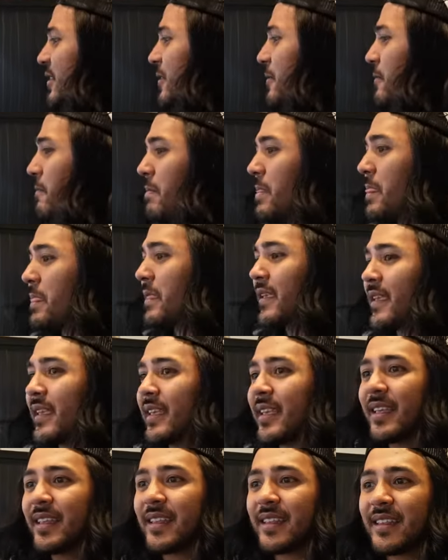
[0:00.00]
Yeah,
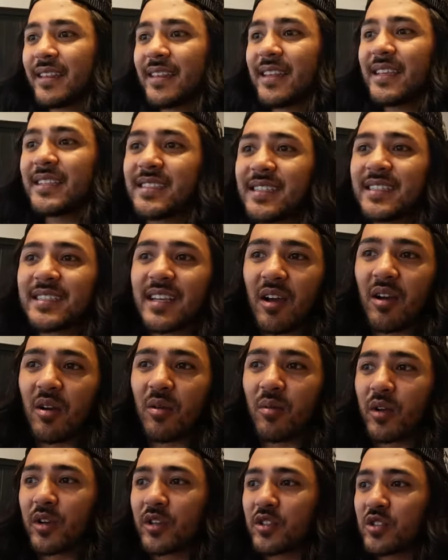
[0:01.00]
find one you want. This is how
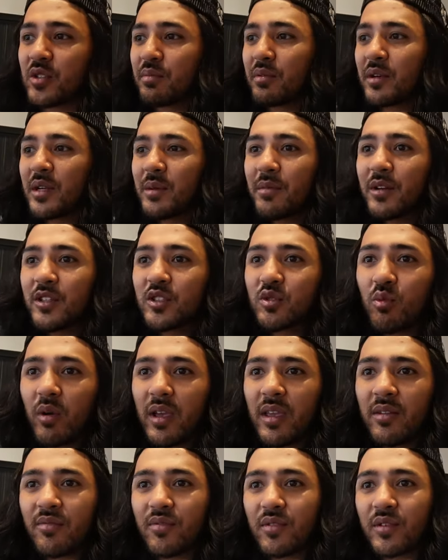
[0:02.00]
it works. You pretty much
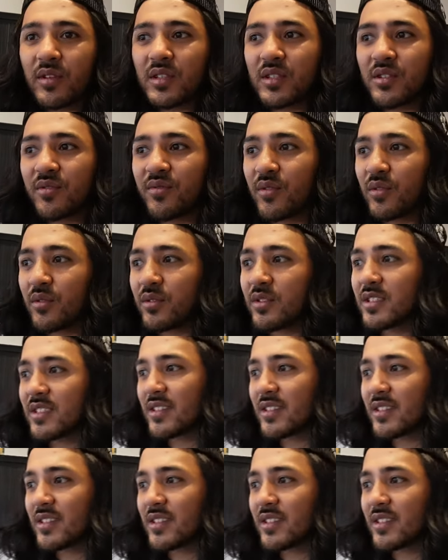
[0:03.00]
wait for this food to